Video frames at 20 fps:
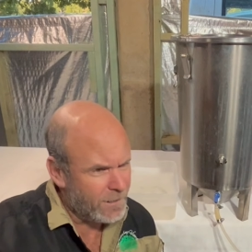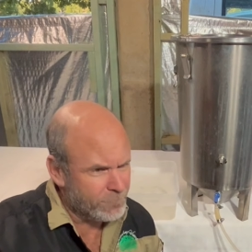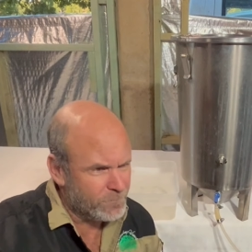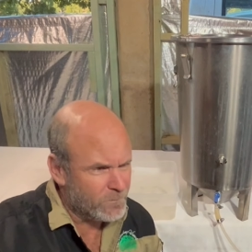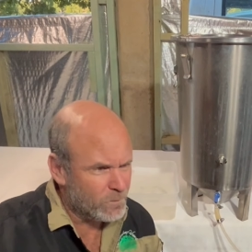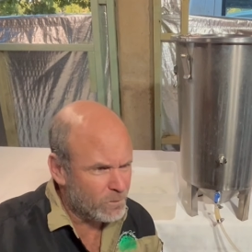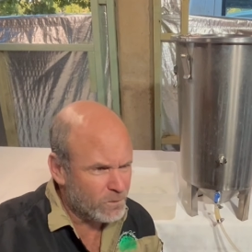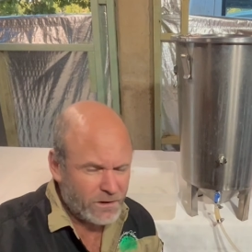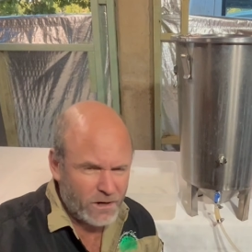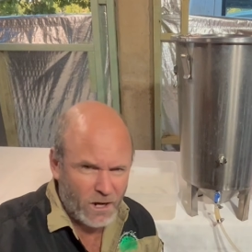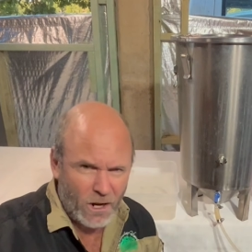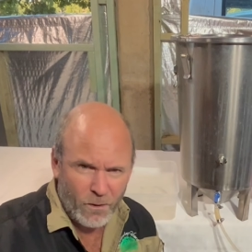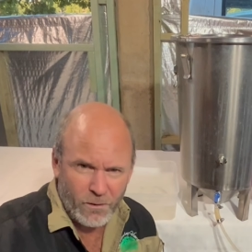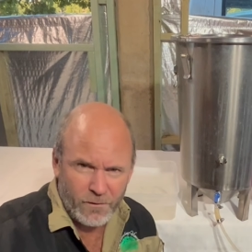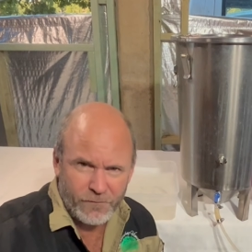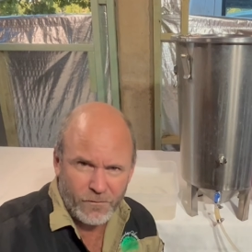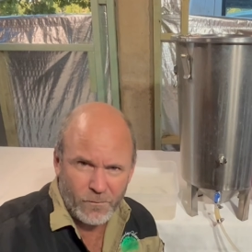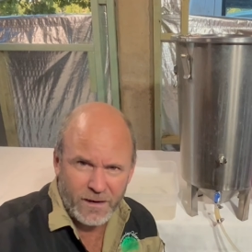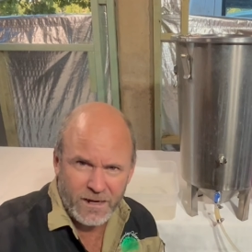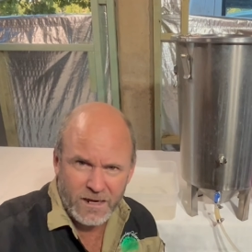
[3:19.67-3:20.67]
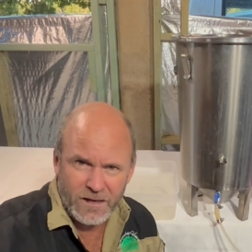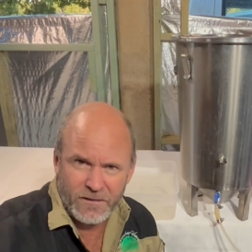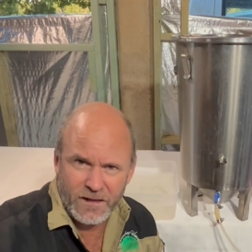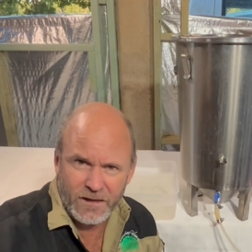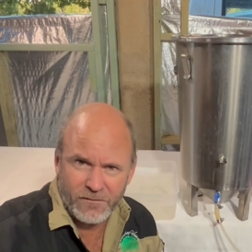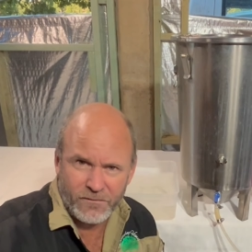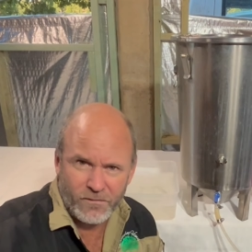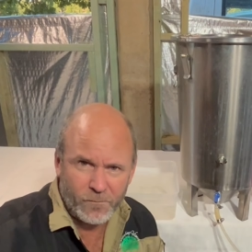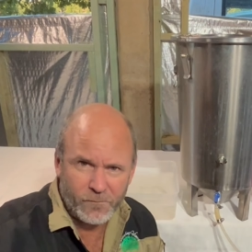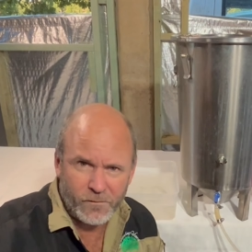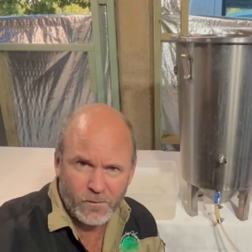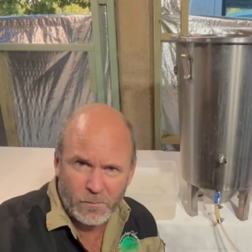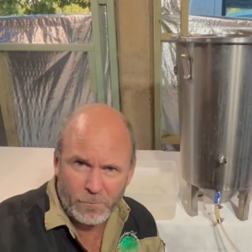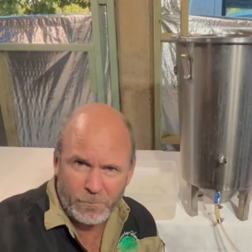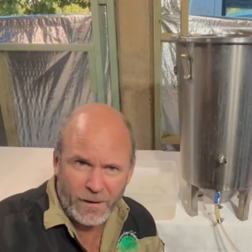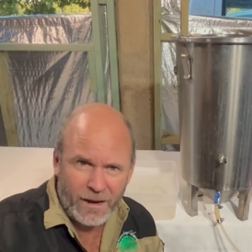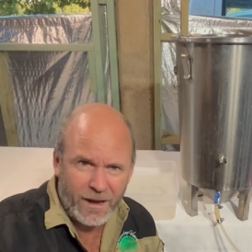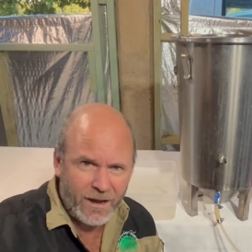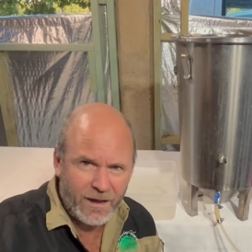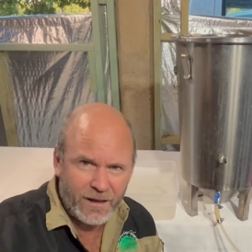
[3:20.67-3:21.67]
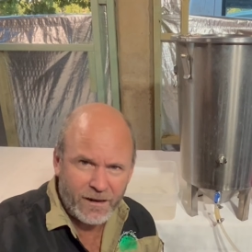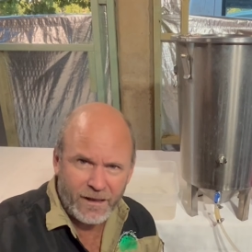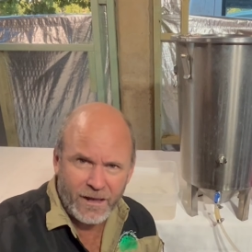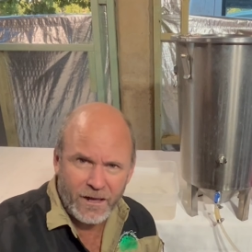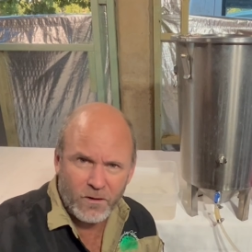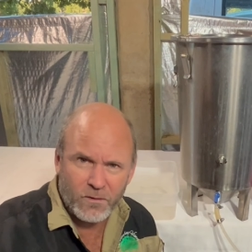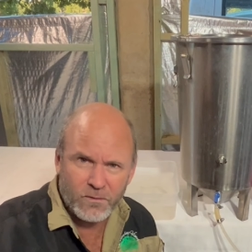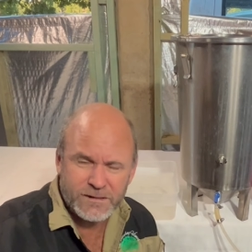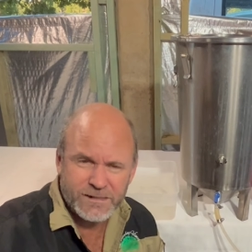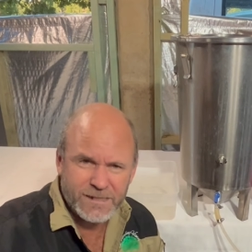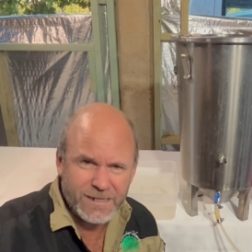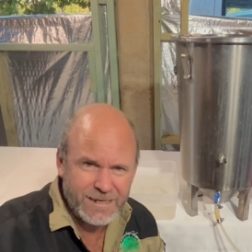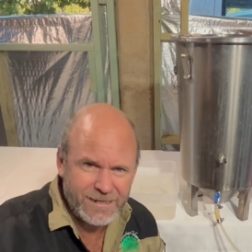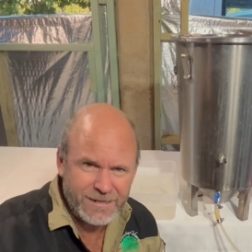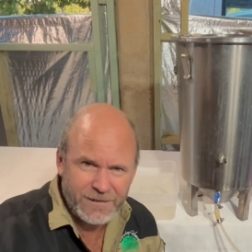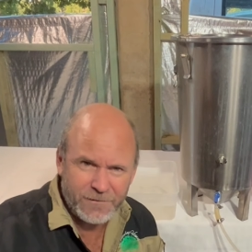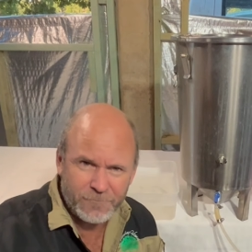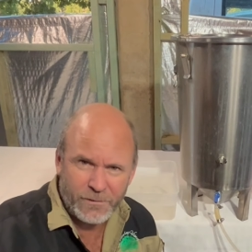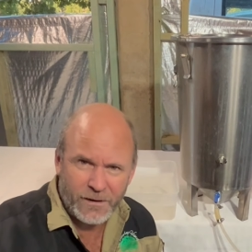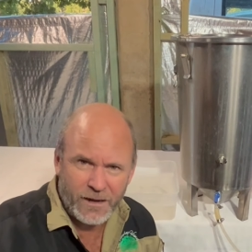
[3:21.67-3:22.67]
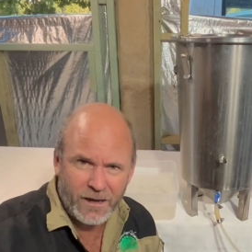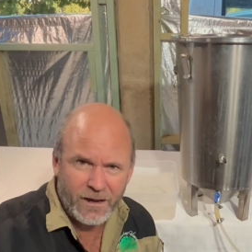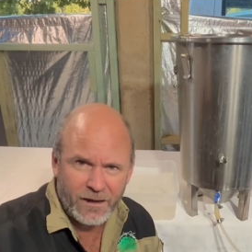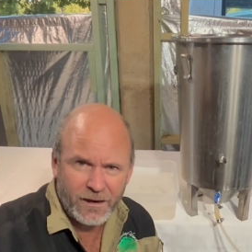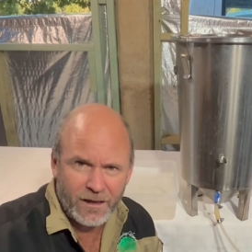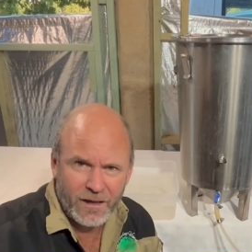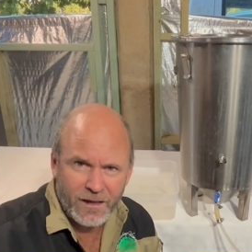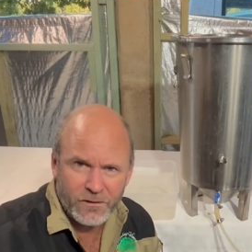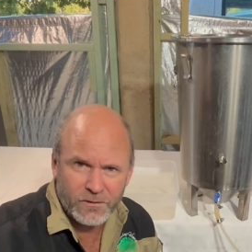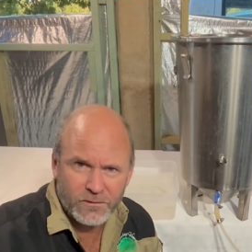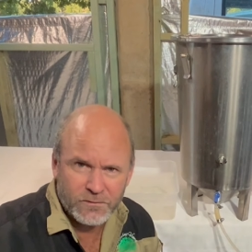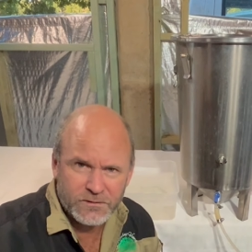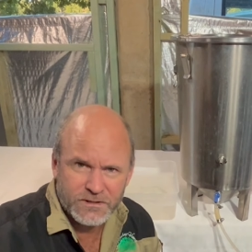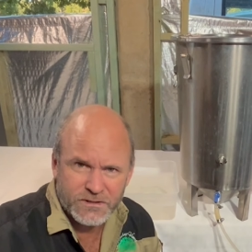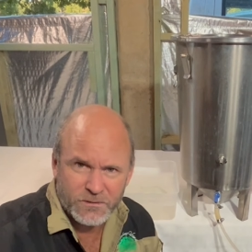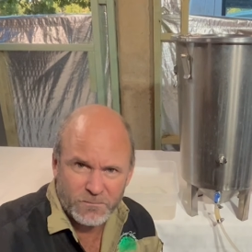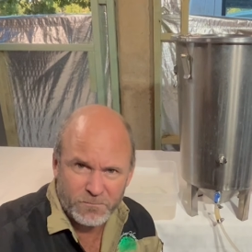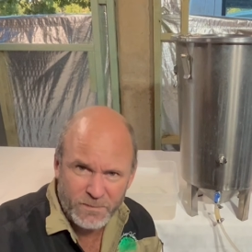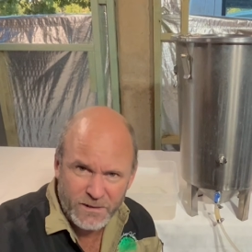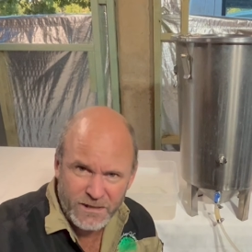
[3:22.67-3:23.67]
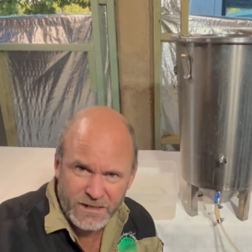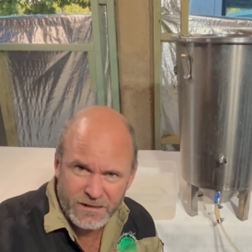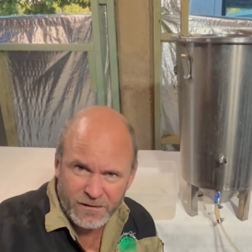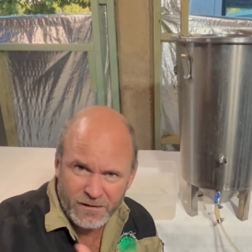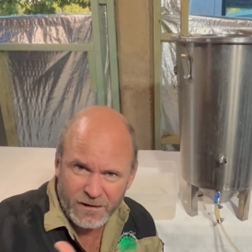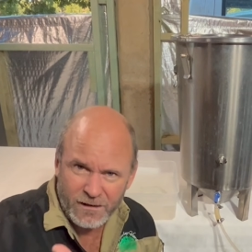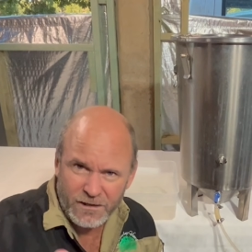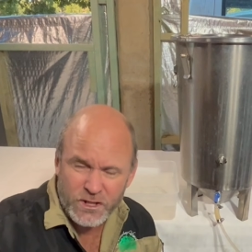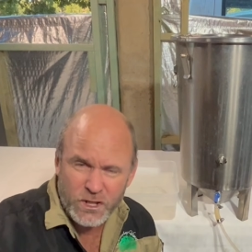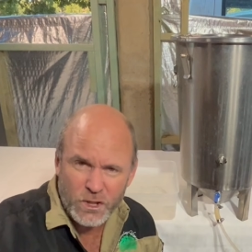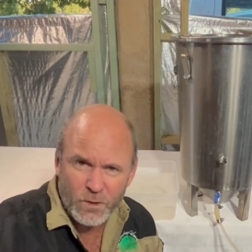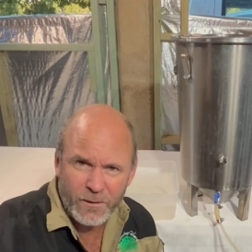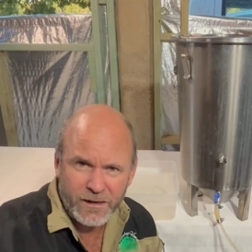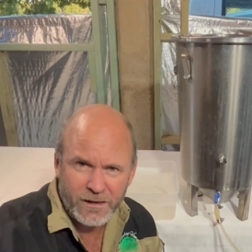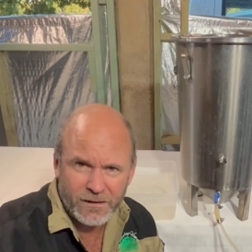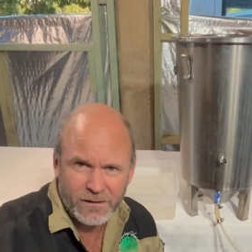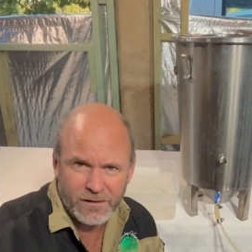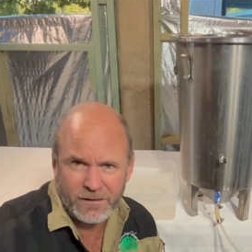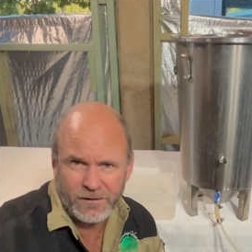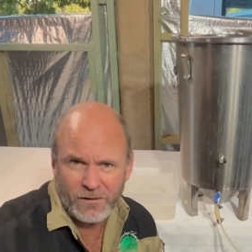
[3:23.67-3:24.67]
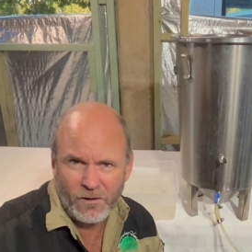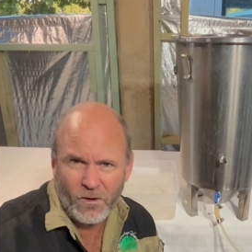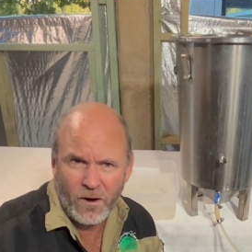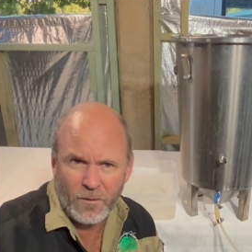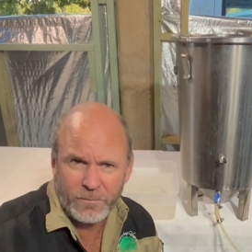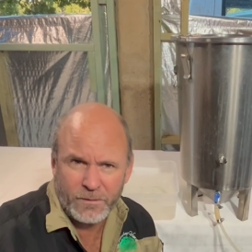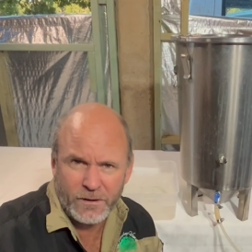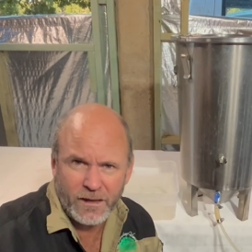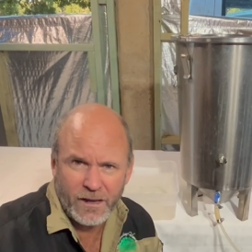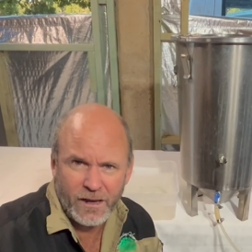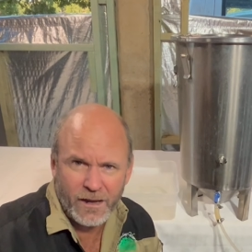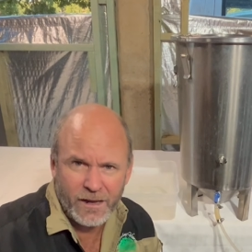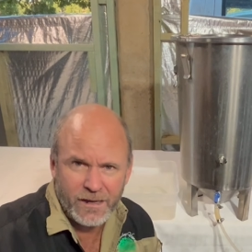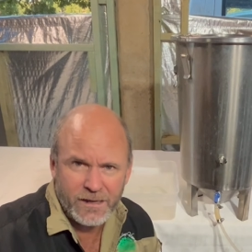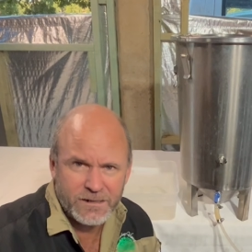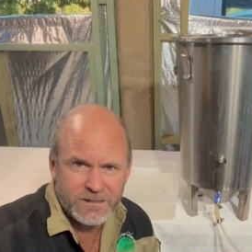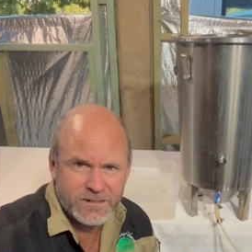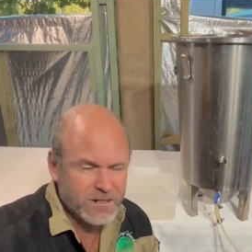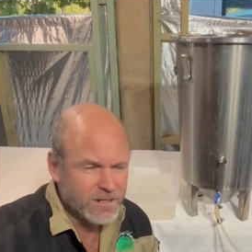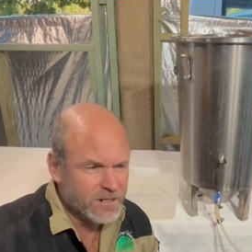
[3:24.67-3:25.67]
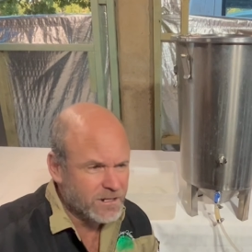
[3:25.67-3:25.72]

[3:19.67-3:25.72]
we'll go from anything from pale ale to Indian pale ales to big New England IPAs